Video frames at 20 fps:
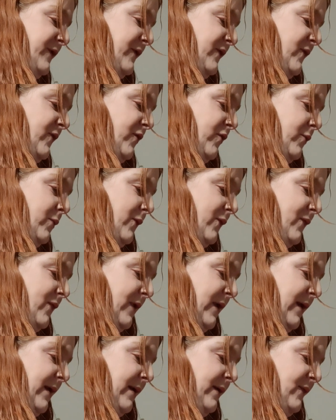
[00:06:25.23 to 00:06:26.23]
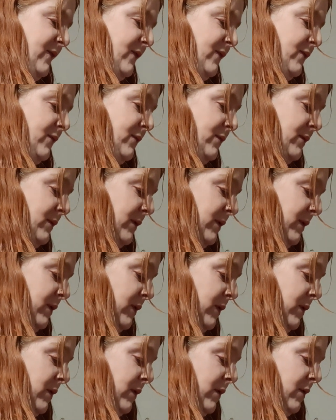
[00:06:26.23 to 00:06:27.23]
is 2 of these,
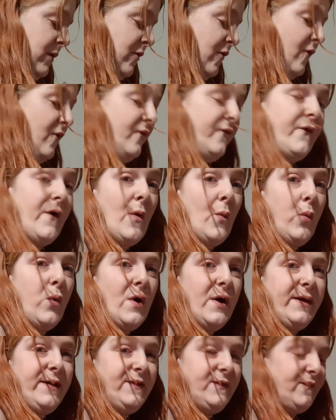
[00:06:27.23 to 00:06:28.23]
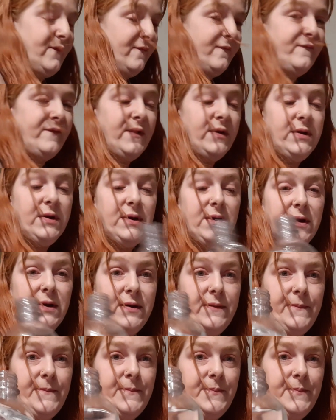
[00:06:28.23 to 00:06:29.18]
of white vinegar.